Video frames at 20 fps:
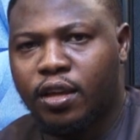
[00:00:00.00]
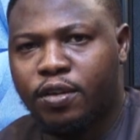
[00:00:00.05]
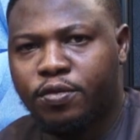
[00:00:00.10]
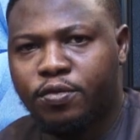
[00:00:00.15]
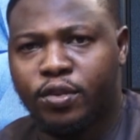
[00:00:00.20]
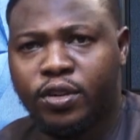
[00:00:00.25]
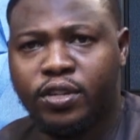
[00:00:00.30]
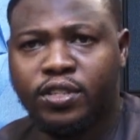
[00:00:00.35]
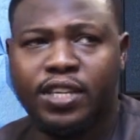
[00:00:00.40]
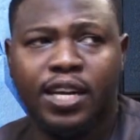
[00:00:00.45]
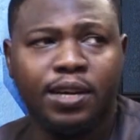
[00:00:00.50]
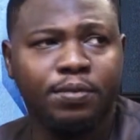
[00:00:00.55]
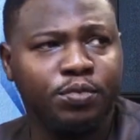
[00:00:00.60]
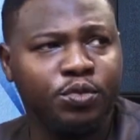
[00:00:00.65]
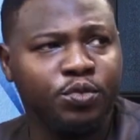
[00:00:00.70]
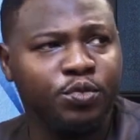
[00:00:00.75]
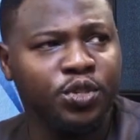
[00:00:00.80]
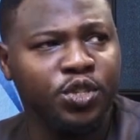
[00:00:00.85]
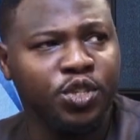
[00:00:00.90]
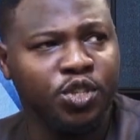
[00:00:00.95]
For
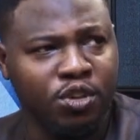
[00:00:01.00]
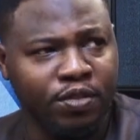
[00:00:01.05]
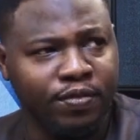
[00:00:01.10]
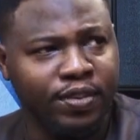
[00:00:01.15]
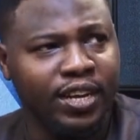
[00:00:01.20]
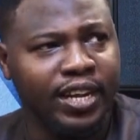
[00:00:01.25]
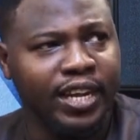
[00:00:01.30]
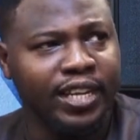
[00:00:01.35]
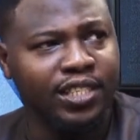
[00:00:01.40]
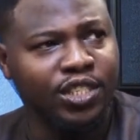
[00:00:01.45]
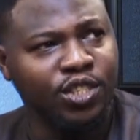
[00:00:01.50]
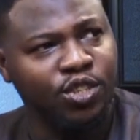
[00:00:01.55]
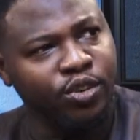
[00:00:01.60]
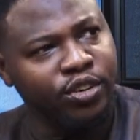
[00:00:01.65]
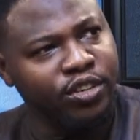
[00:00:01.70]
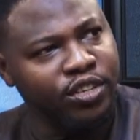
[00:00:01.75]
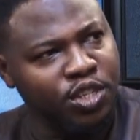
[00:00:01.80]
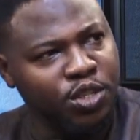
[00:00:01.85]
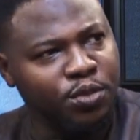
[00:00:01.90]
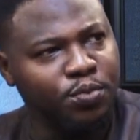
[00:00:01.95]
example, we discovered that
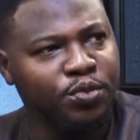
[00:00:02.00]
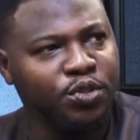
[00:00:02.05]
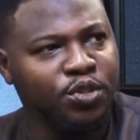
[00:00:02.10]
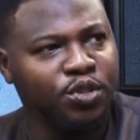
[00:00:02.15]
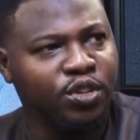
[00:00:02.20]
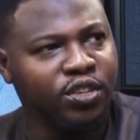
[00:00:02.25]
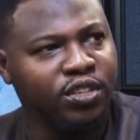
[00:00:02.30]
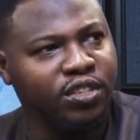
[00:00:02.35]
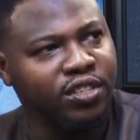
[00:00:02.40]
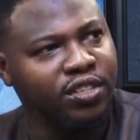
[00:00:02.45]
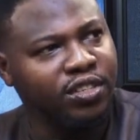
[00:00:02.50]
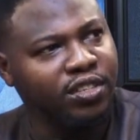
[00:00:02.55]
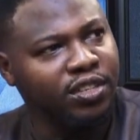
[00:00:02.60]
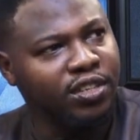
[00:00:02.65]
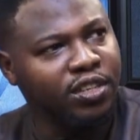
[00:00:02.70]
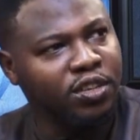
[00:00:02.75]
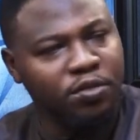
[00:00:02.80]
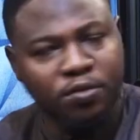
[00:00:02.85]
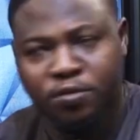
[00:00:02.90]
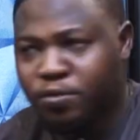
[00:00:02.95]
during this period,
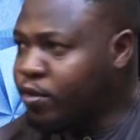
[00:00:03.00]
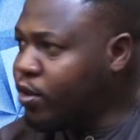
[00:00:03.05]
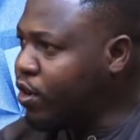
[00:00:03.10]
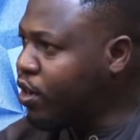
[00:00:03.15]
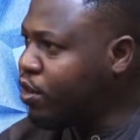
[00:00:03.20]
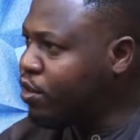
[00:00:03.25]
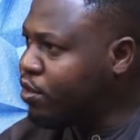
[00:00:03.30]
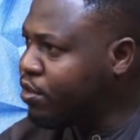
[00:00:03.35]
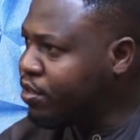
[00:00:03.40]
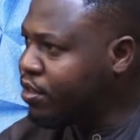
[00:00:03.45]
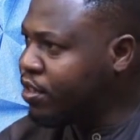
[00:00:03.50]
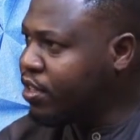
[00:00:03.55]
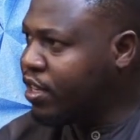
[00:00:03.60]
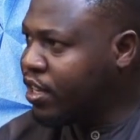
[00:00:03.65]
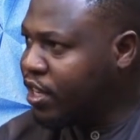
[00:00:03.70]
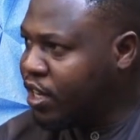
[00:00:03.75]
the fuel,